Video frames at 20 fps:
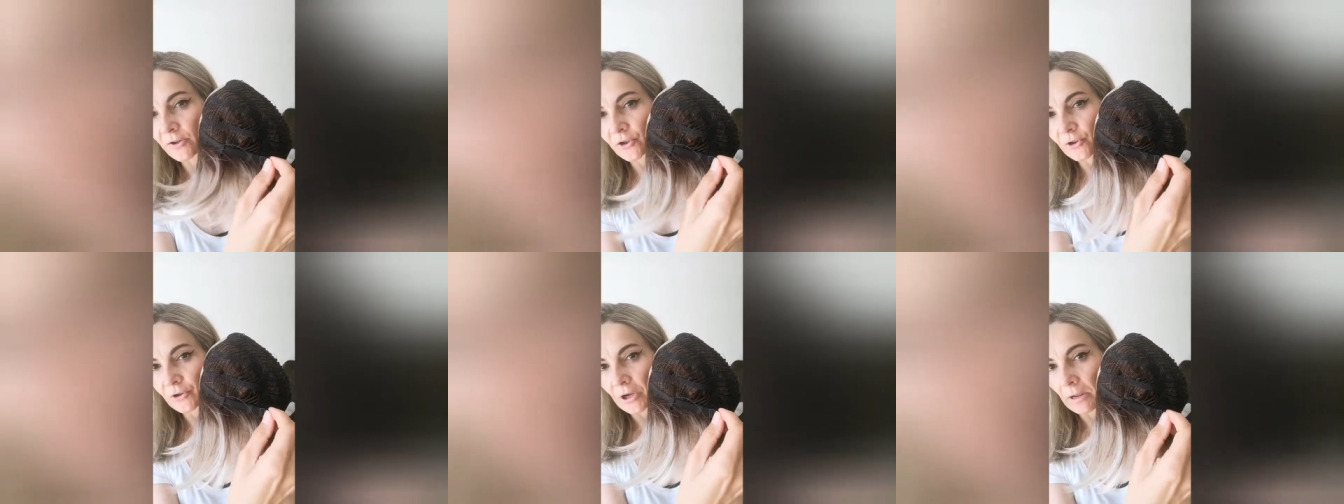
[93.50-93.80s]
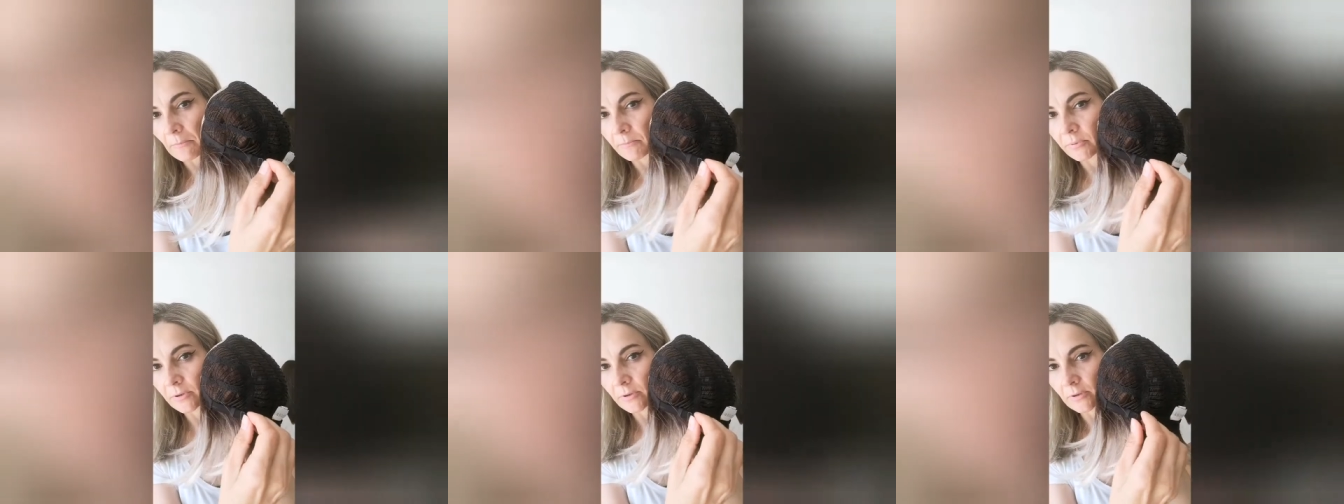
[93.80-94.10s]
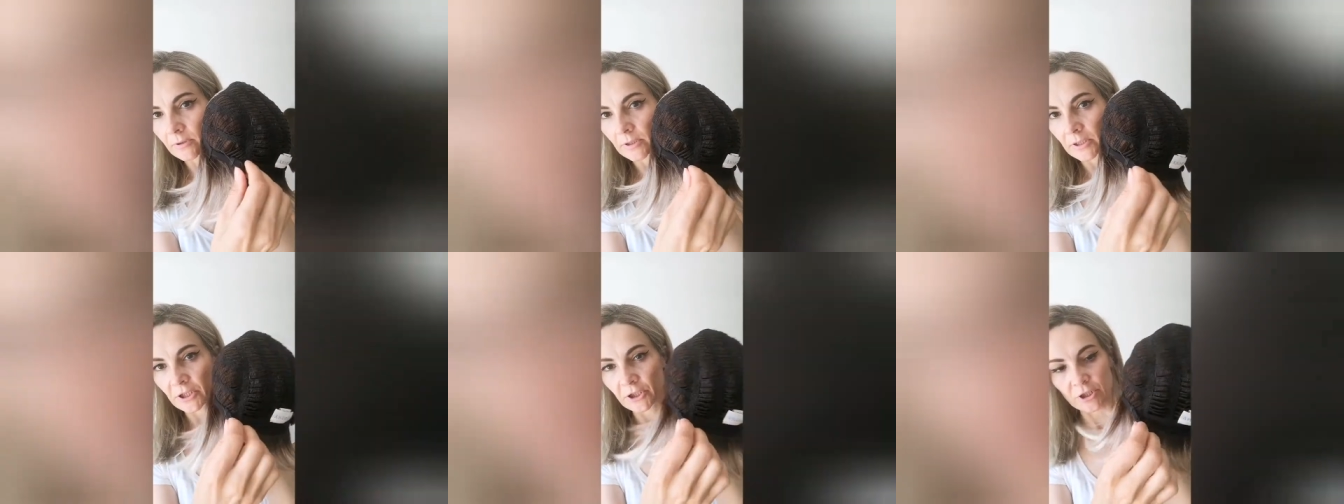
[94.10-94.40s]
strap
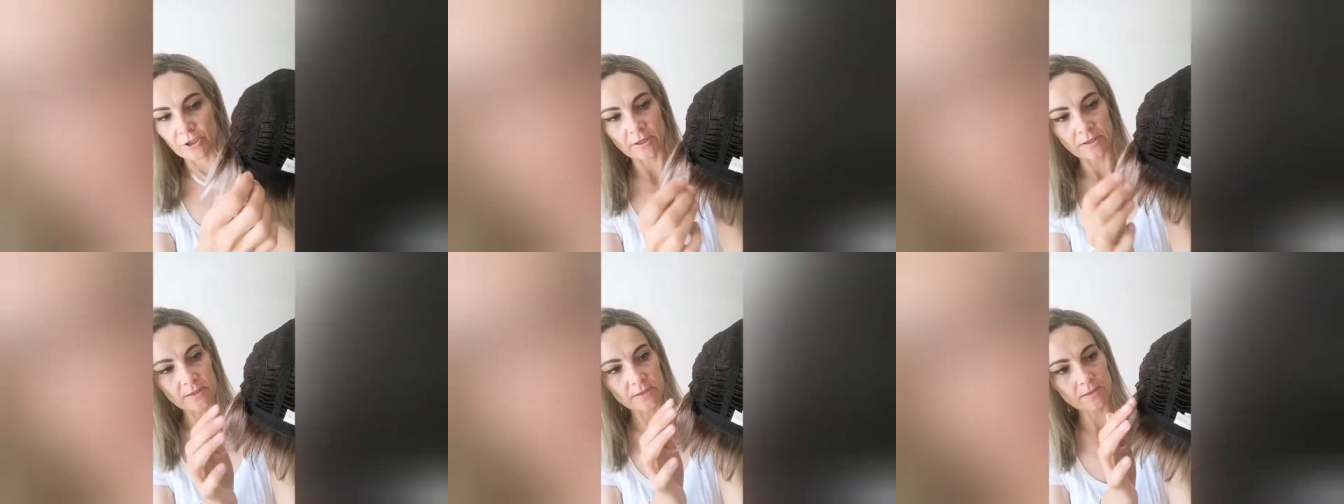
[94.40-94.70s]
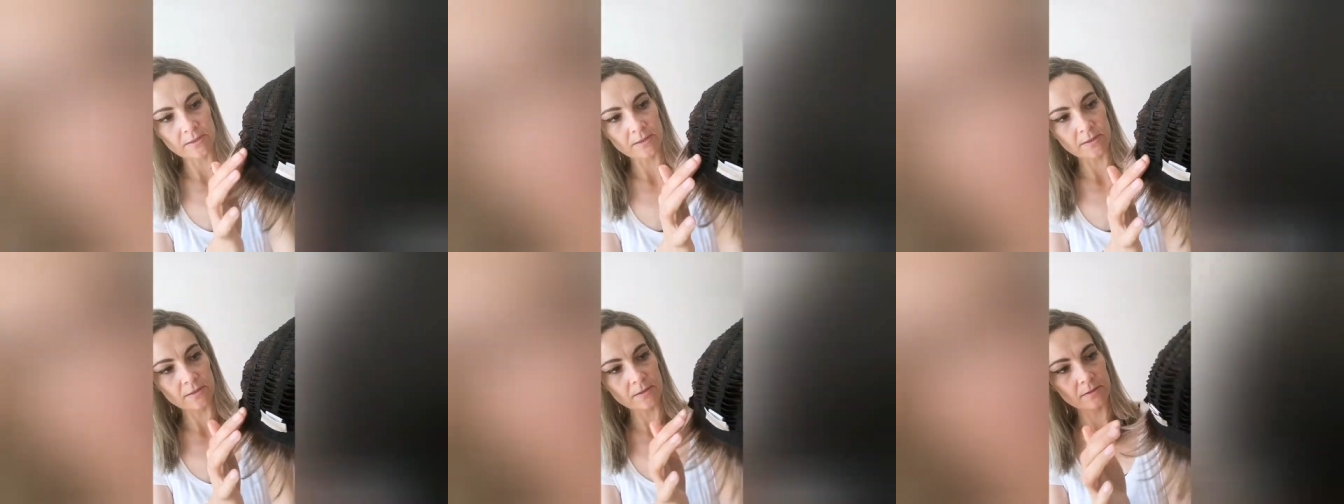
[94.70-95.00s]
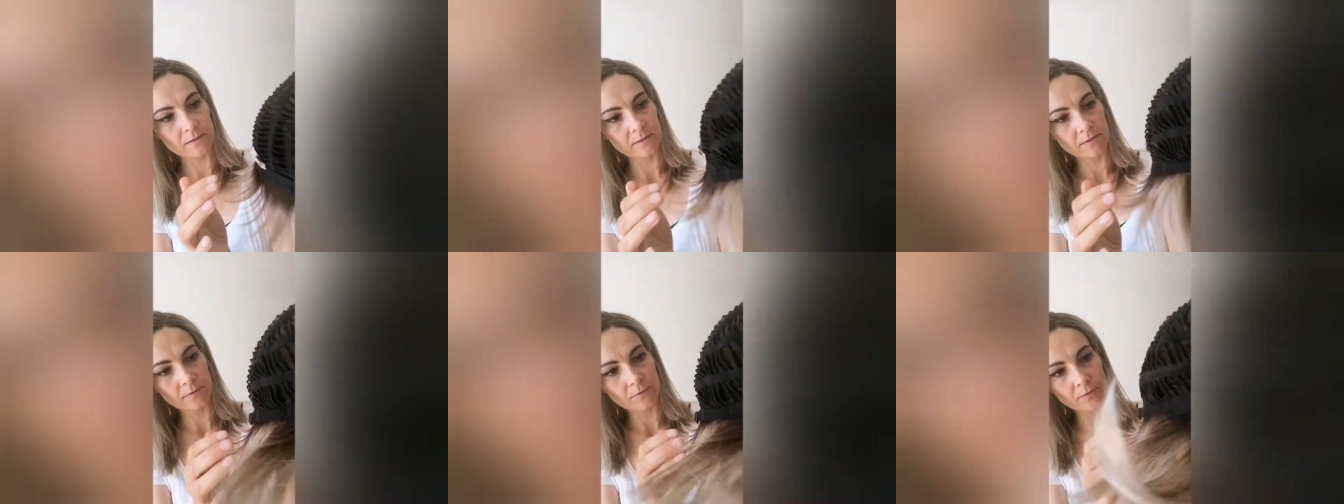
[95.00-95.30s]

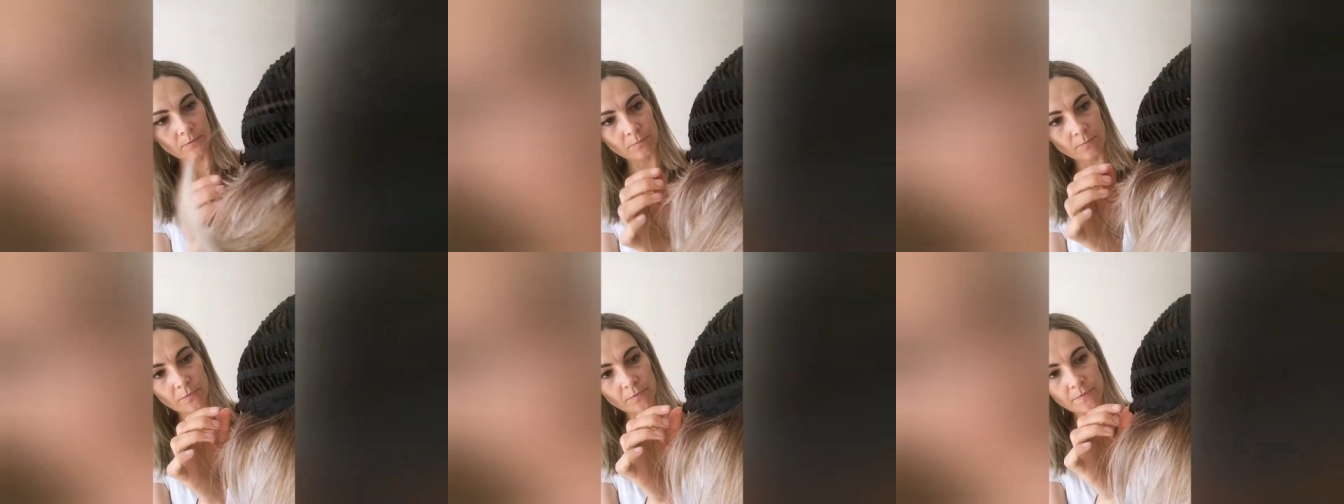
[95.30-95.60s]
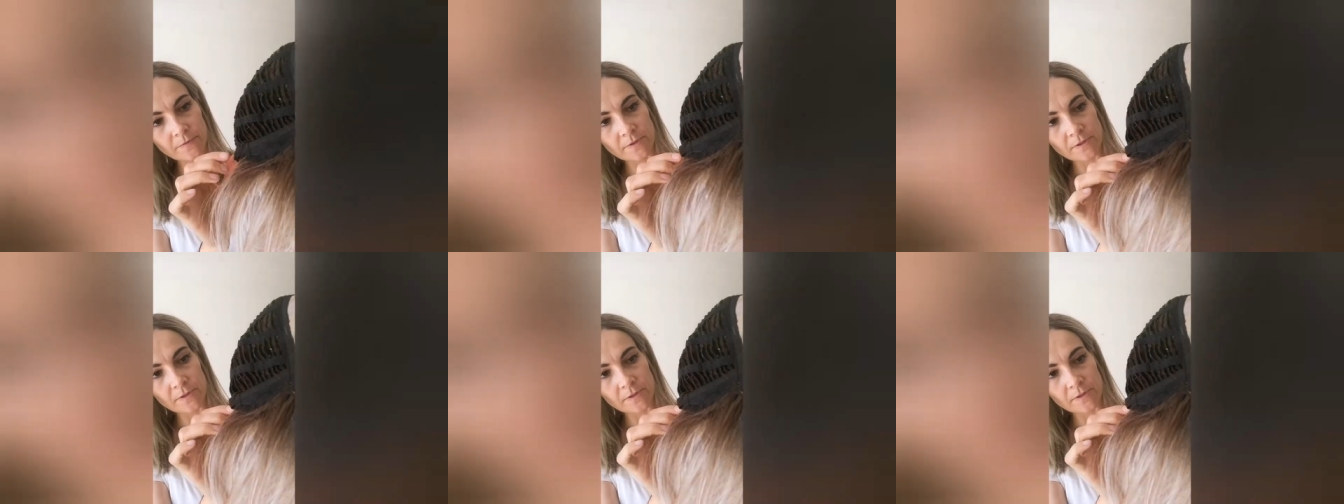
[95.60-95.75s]
adjusters on both